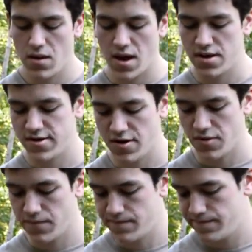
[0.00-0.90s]
And
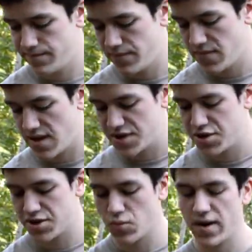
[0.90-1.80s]
so that's
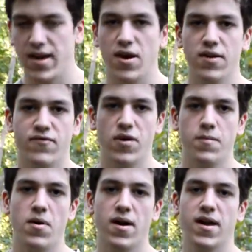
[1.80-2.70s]
just what I carry in the front
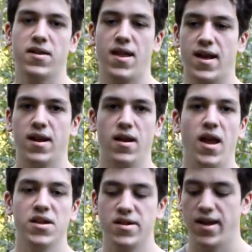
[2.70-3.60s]
pocket that I can
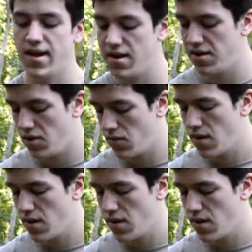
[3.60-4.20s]
easily get to.